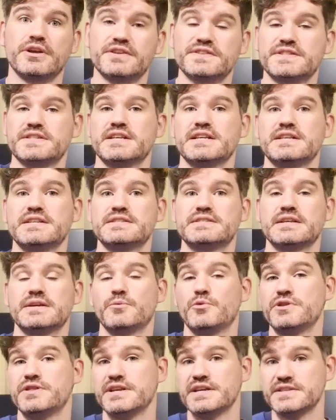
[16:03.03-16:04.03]
us these
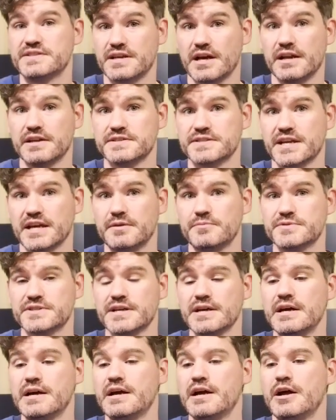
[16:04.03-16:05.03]
with these colour
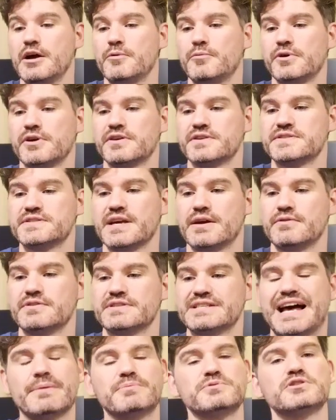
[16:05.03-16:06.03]
schemes, because there
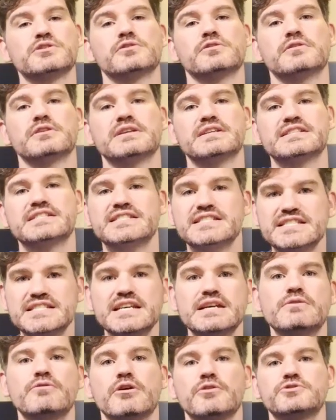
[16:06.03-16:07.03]
is absolutely
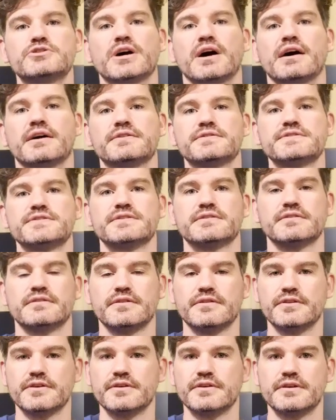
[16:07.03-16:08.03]
zero chance
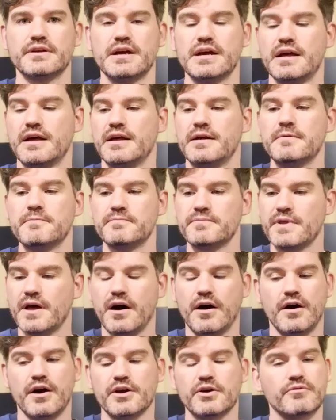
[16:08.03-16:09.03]
that
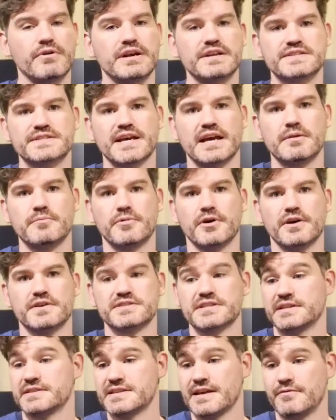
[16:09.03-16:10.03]
I or any sane
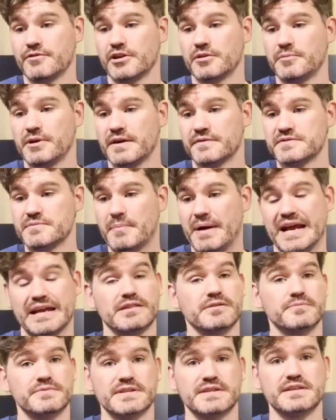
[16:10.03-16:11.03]
person is ever going to be able to paint
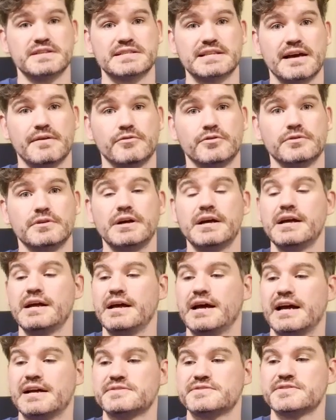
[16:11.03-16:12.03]
them to this level,
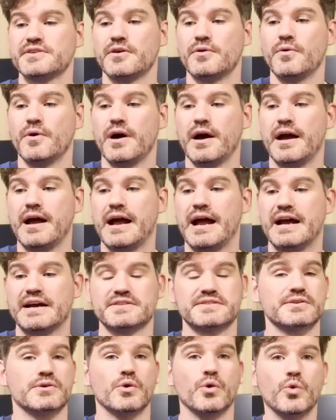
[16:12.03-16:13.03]
and so
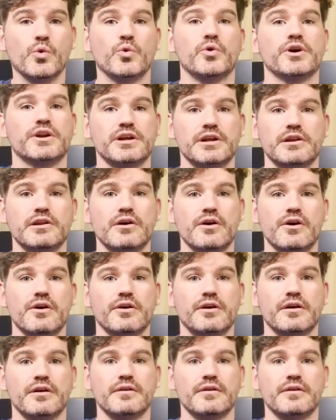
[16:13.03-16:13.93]
as are all going to look